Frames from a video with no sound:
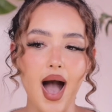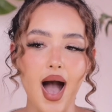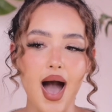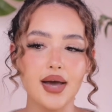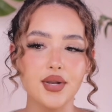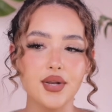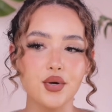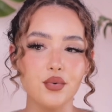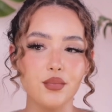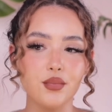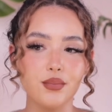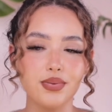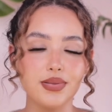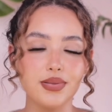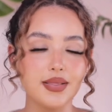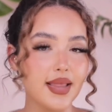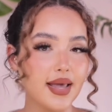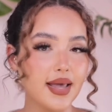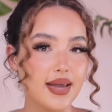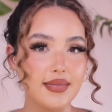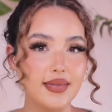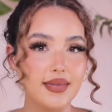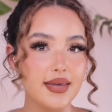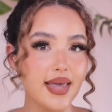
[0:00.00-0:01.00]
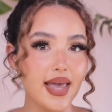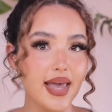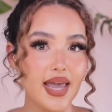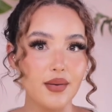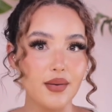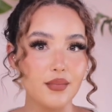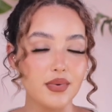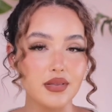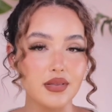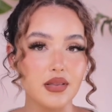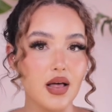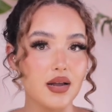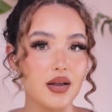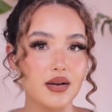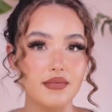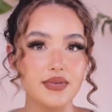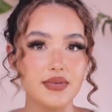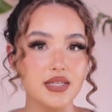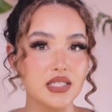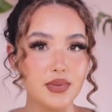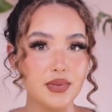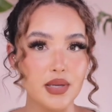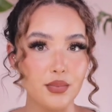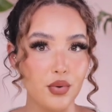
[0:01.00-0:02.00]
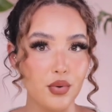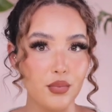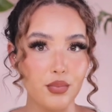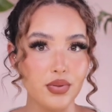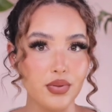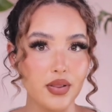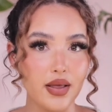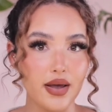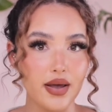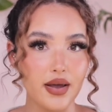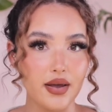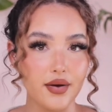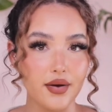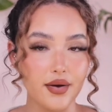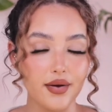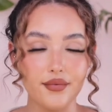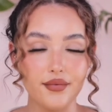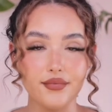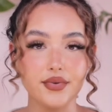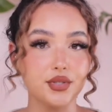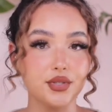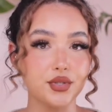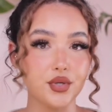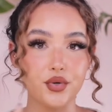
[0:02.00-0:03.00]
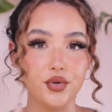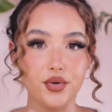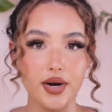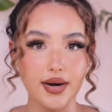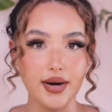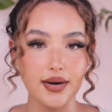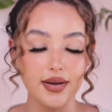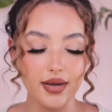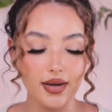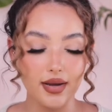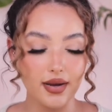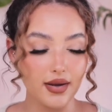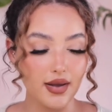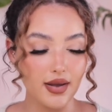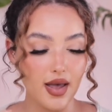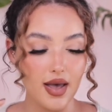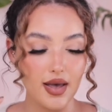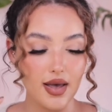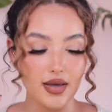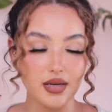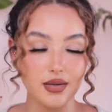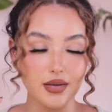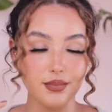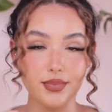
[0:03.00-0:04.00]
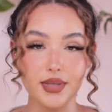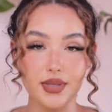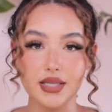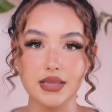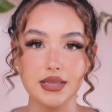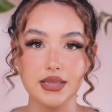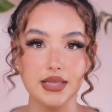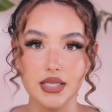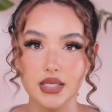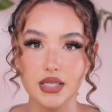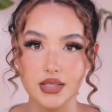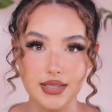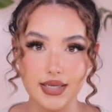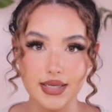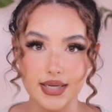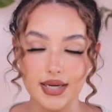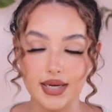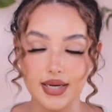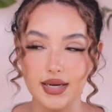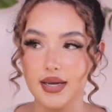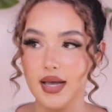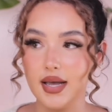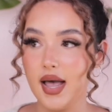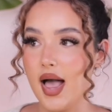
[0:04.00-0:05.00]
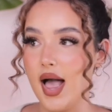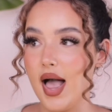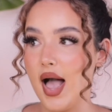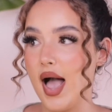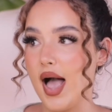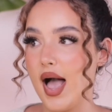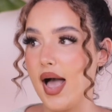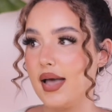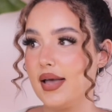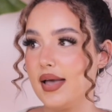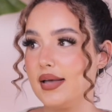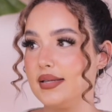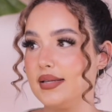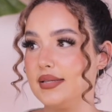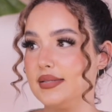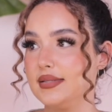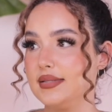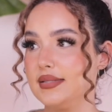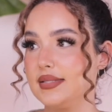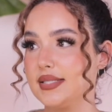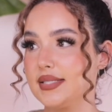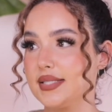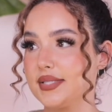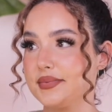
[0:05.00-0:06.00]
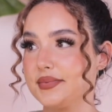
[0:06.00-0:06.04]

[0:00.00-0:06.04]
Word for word: I don't play the game a lot of these people play of degrading and belittling and